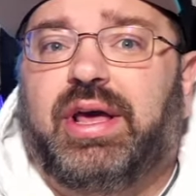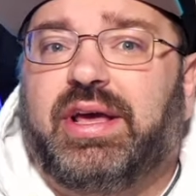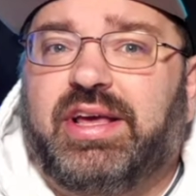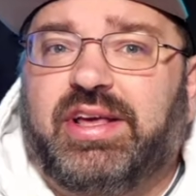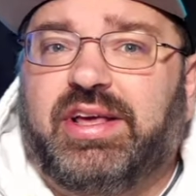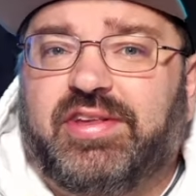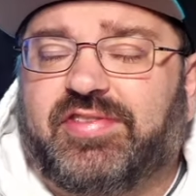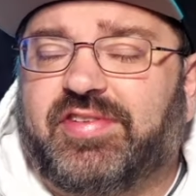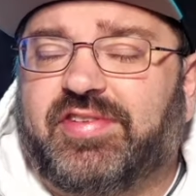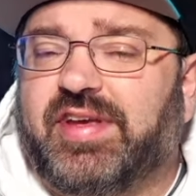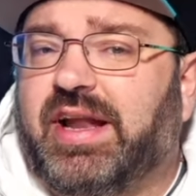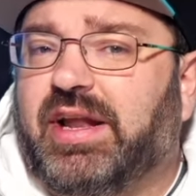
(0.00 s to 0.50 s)

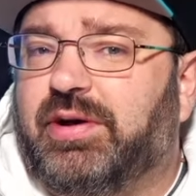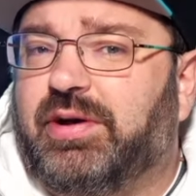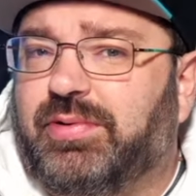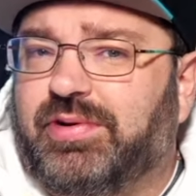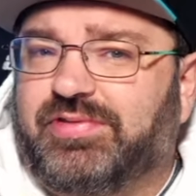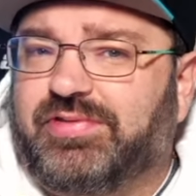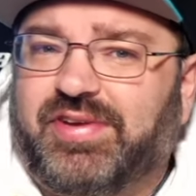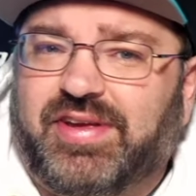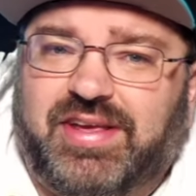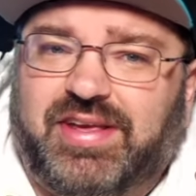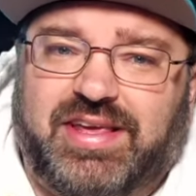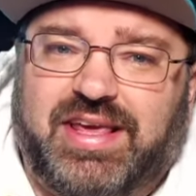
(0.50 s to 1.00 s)
He said it
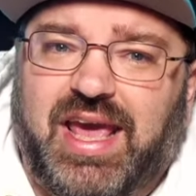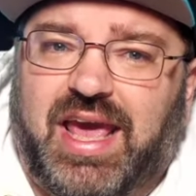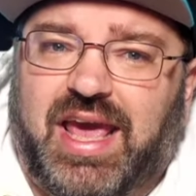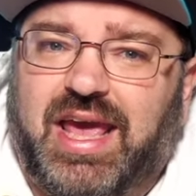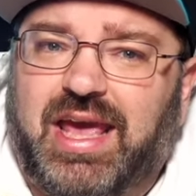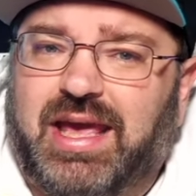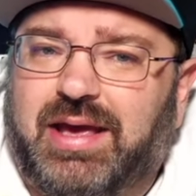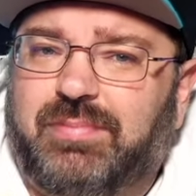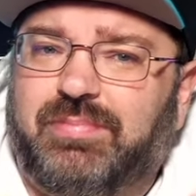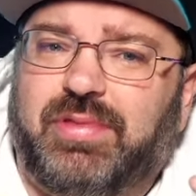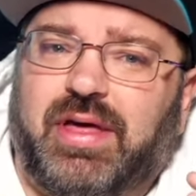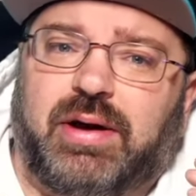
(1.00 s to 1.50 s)
was a
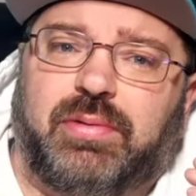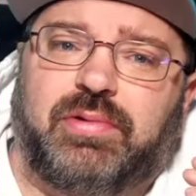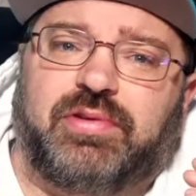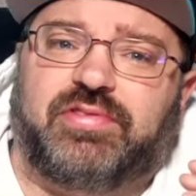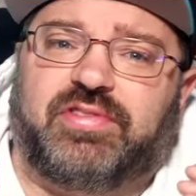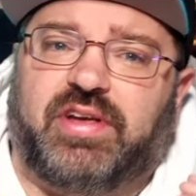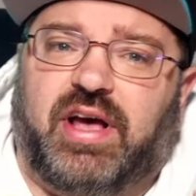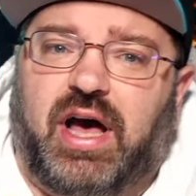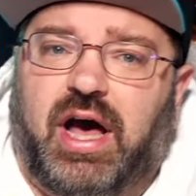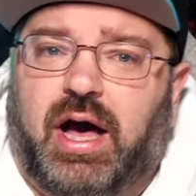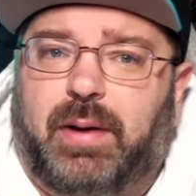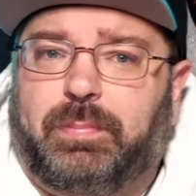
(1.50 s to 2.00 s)
game that
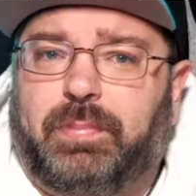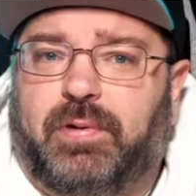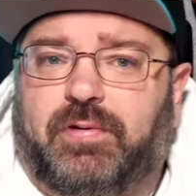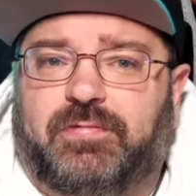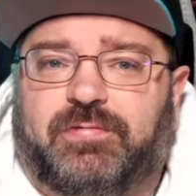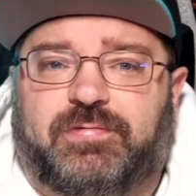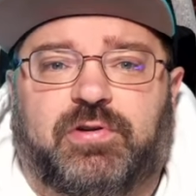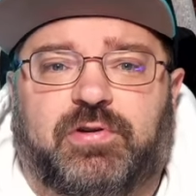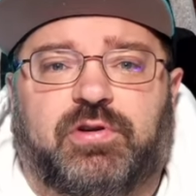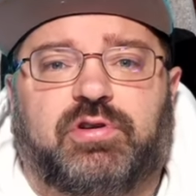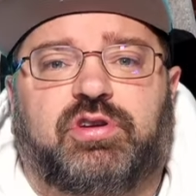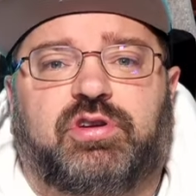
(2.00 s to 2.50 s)
was up
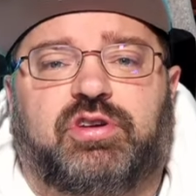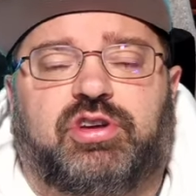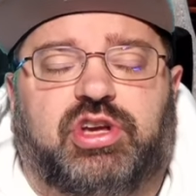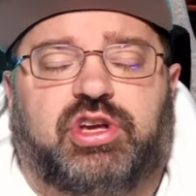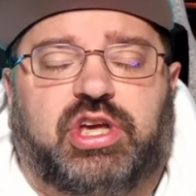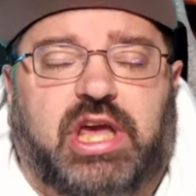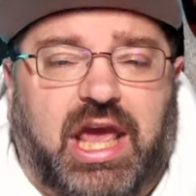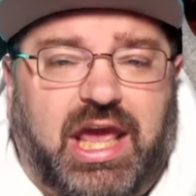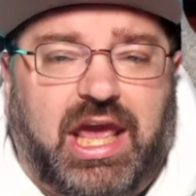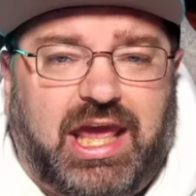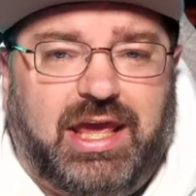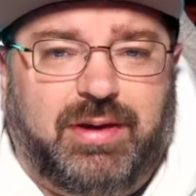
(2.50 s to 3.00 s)
for
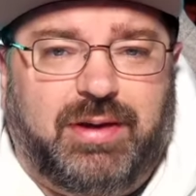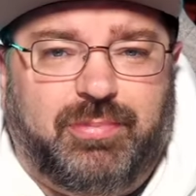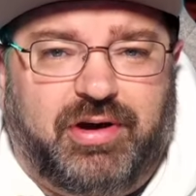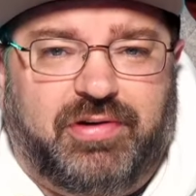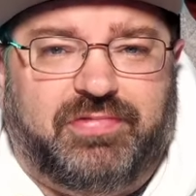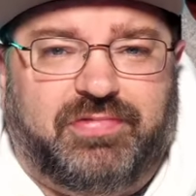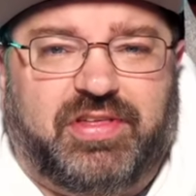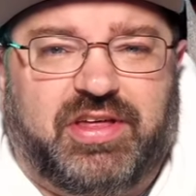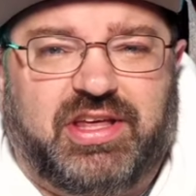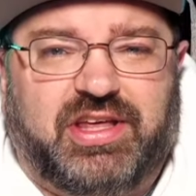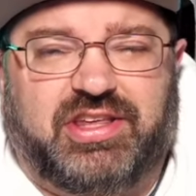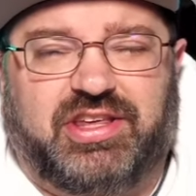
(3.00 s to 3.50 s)
Game
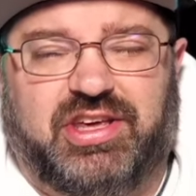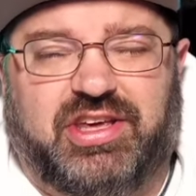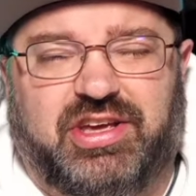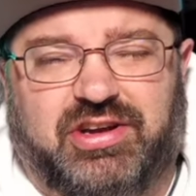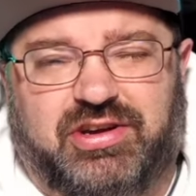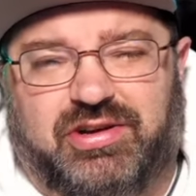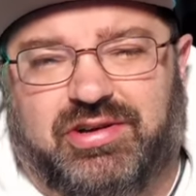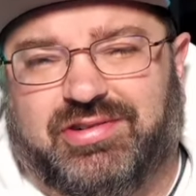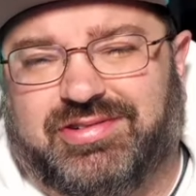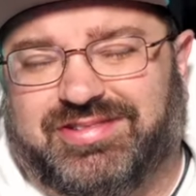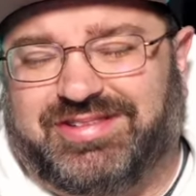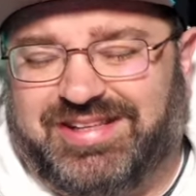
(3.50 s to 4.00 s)
of the
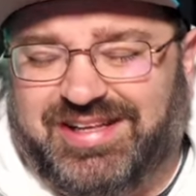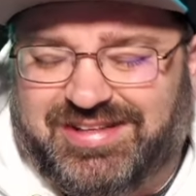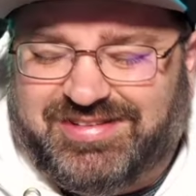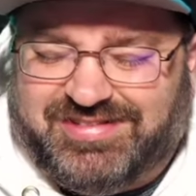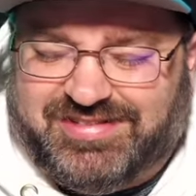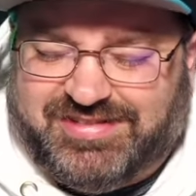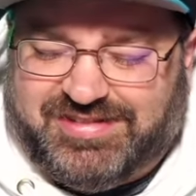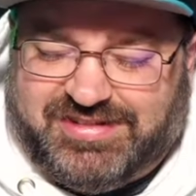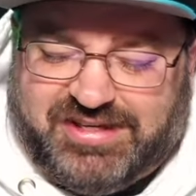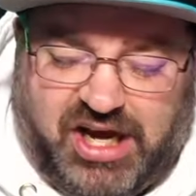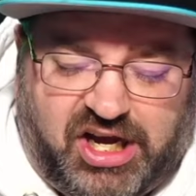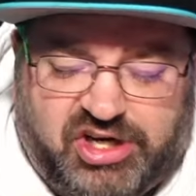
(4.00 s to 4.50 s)
Year
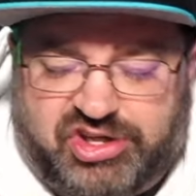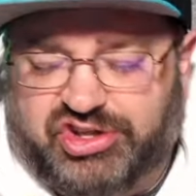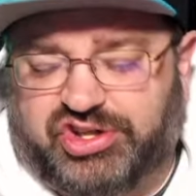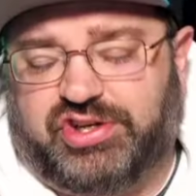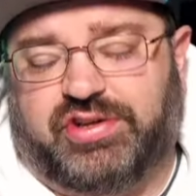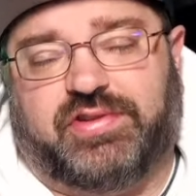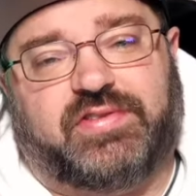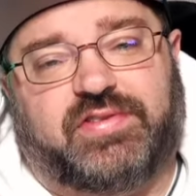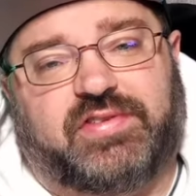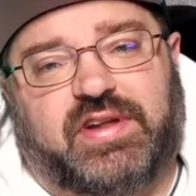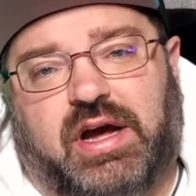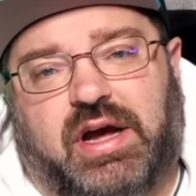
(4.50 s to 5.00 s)
discussions.